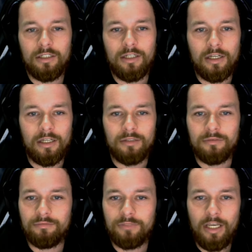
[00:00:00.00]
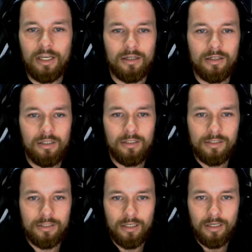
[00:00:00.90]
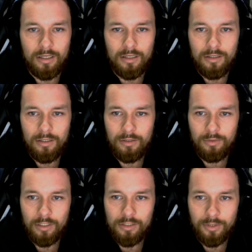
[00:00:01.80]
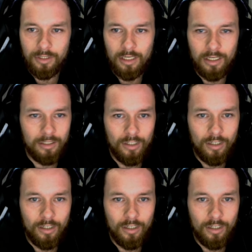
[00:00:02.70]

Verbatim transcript: And yeah, so, what else we got here?